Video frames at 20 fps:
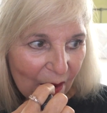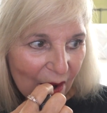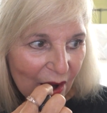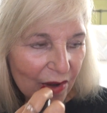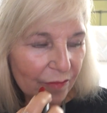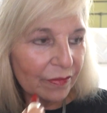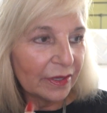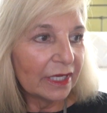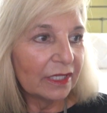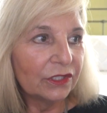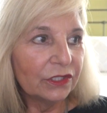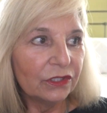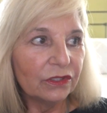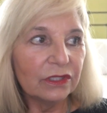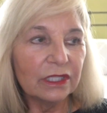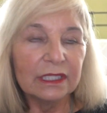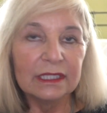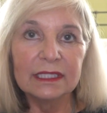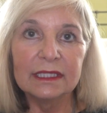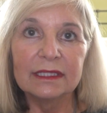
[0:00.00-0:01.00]
But as you
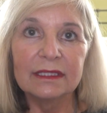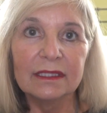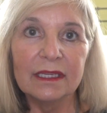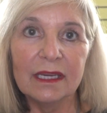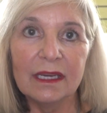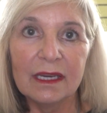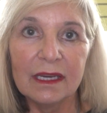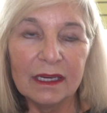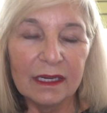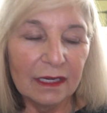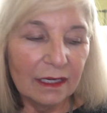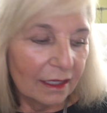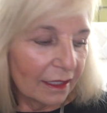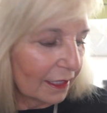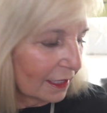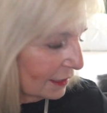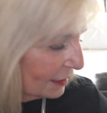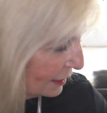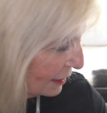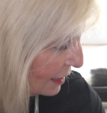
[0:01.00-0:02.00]
can see,
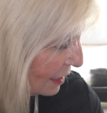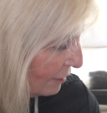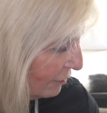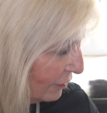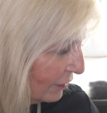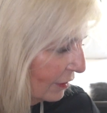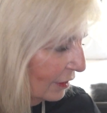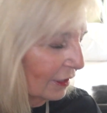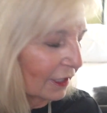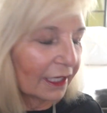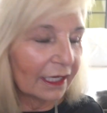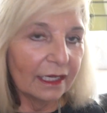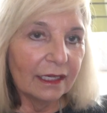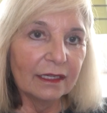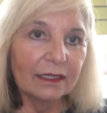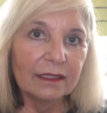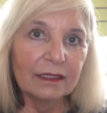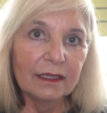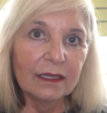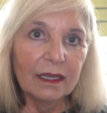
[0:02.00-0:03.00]
it's
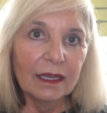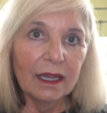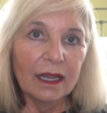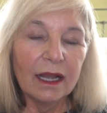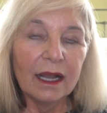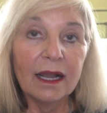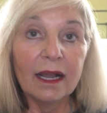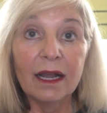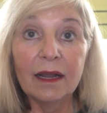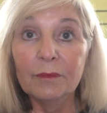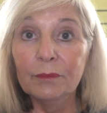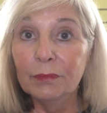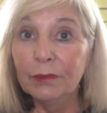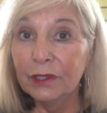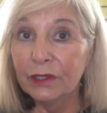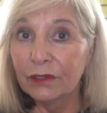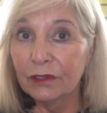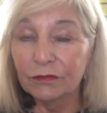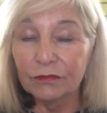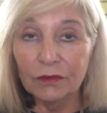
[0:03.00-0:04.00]
definitely a
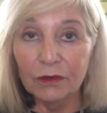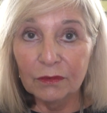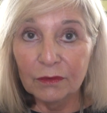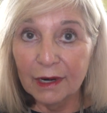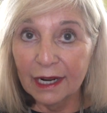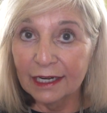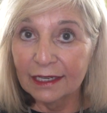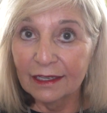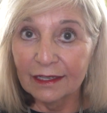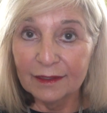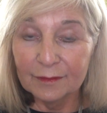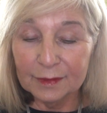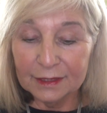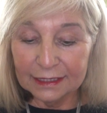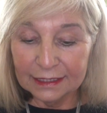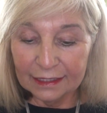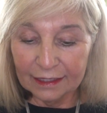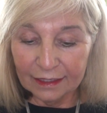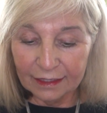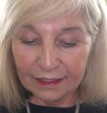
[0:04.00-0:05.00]
beautiful red
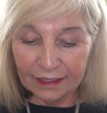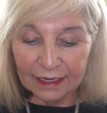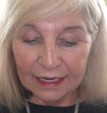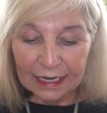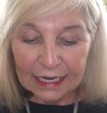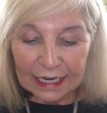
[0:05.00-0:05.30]
lipstick.